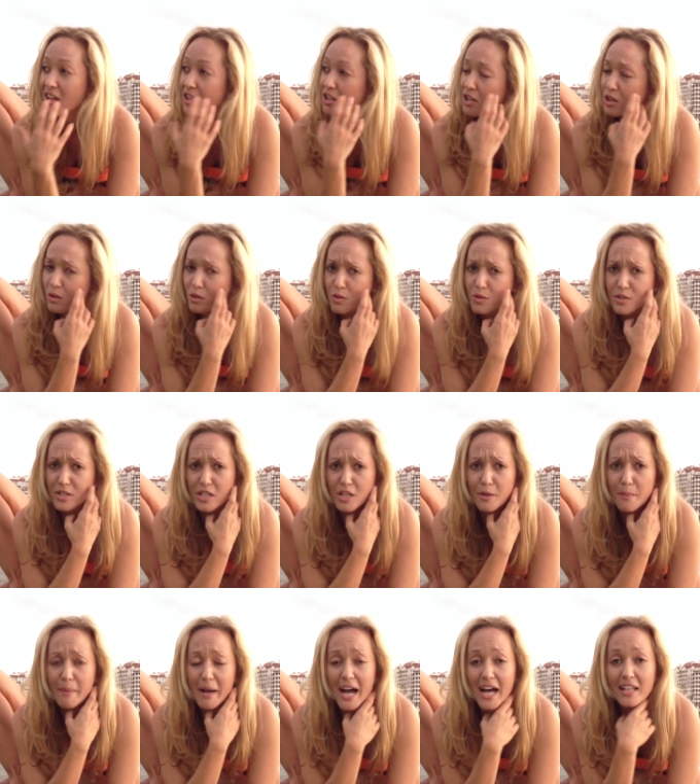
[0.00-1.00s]
you know, losing
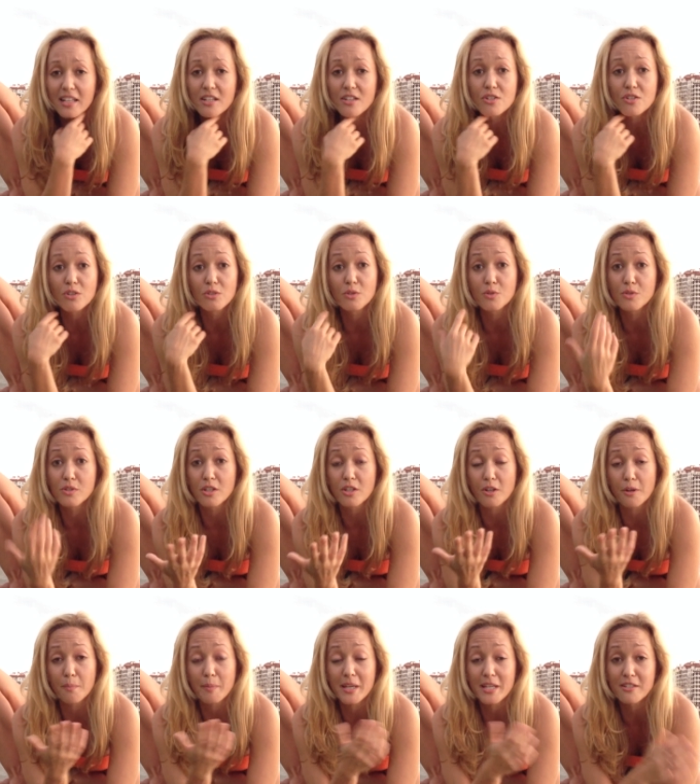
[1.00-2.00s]
your balance or losing
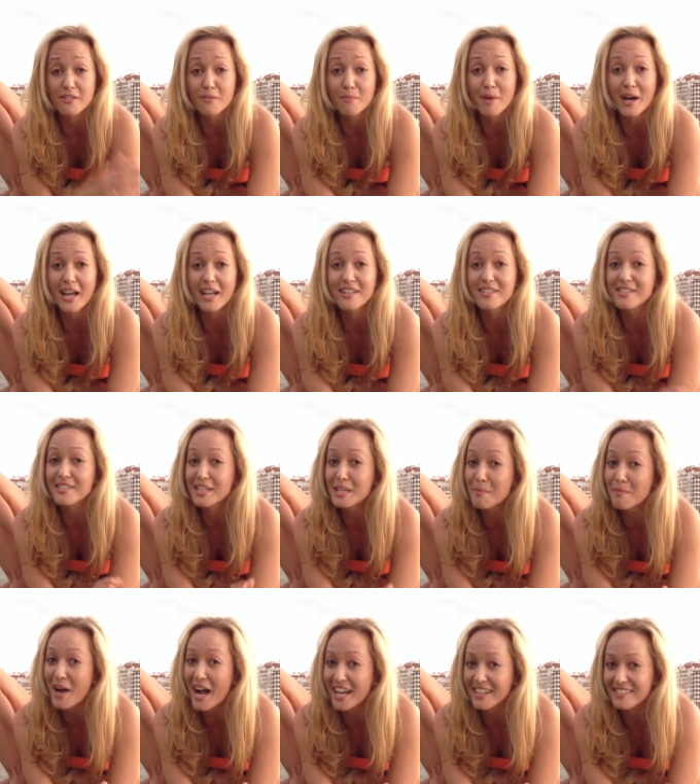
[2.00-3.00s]
your peace of mind, just
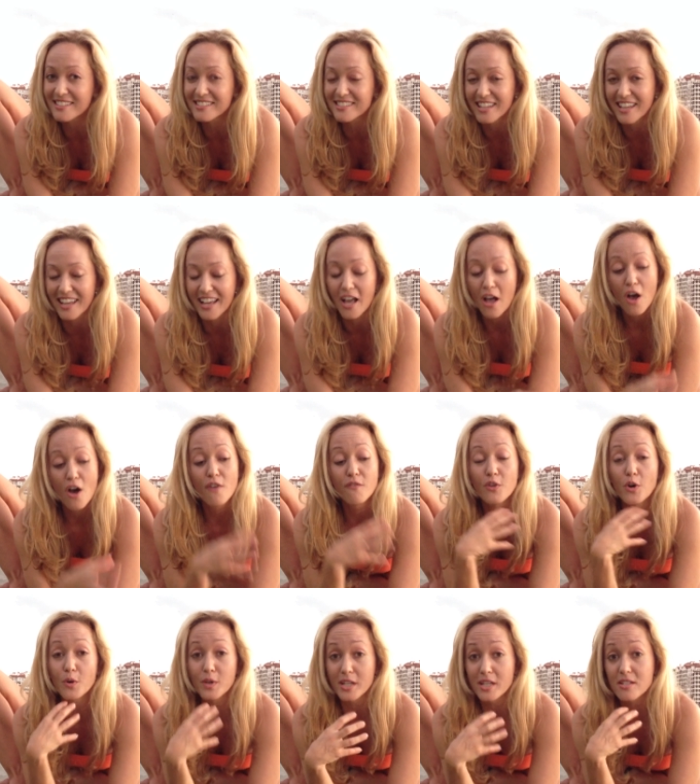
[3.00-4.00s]
keep practicing.
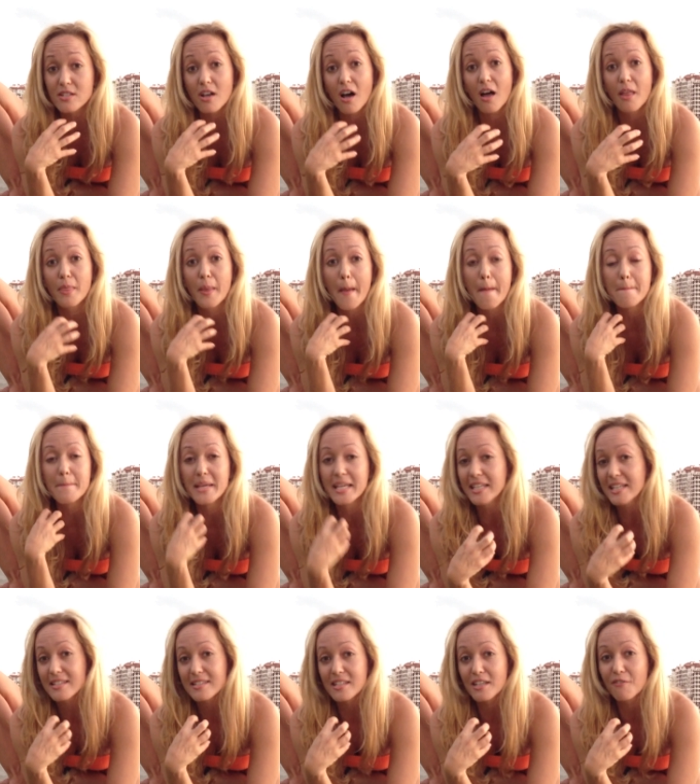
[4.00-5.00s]
Focus on the
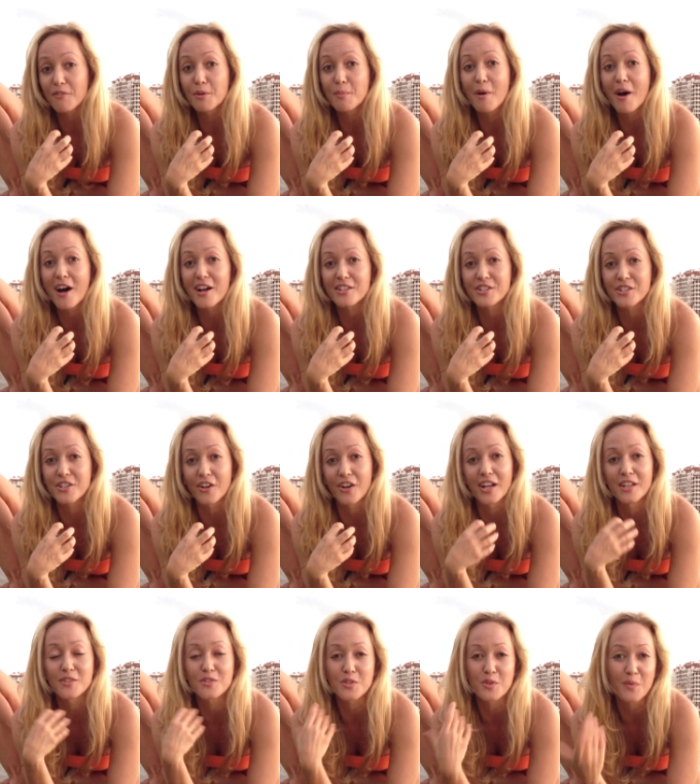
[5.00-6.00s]
immediacy of the posture
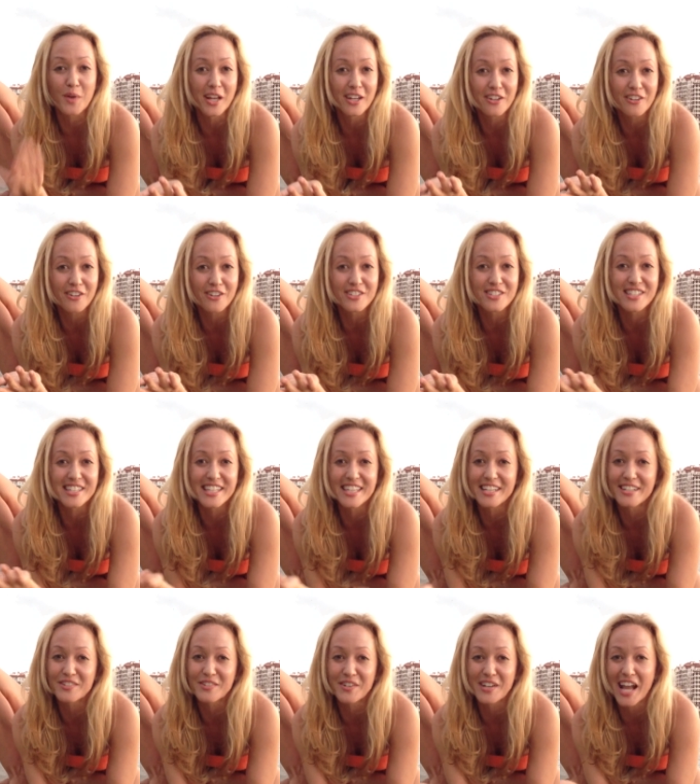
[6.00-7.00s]
and surrender to the
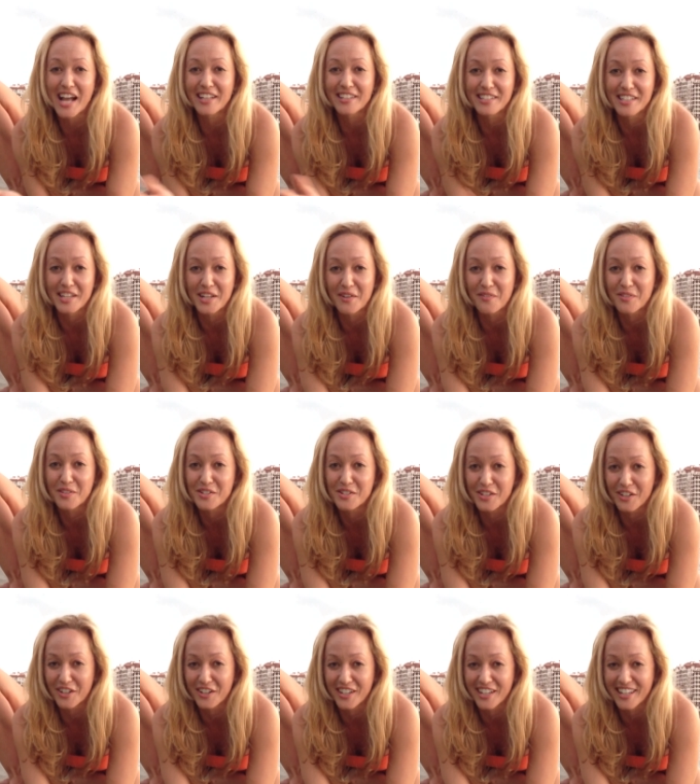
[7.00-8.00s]
eternality of the
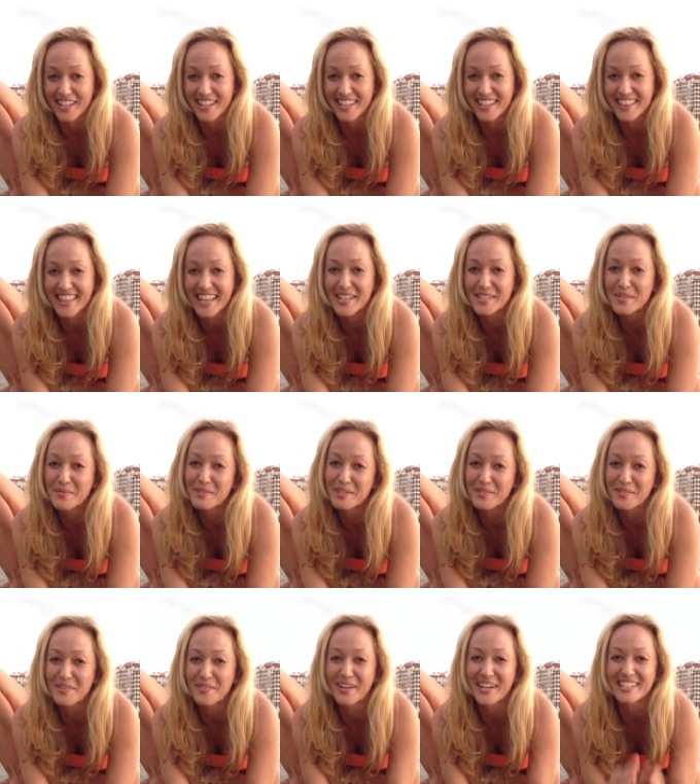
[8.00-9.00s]
journey. Thanks so much
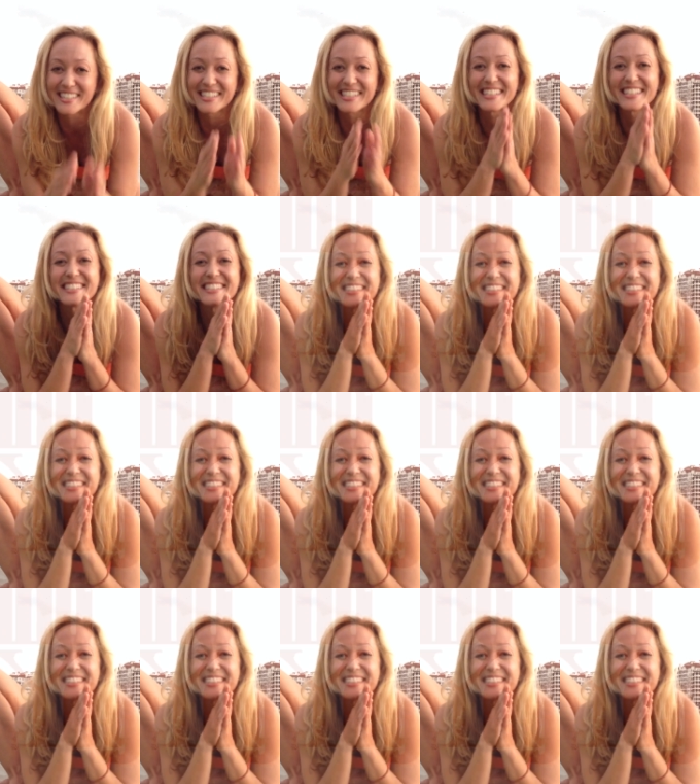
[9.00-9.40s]
for watching.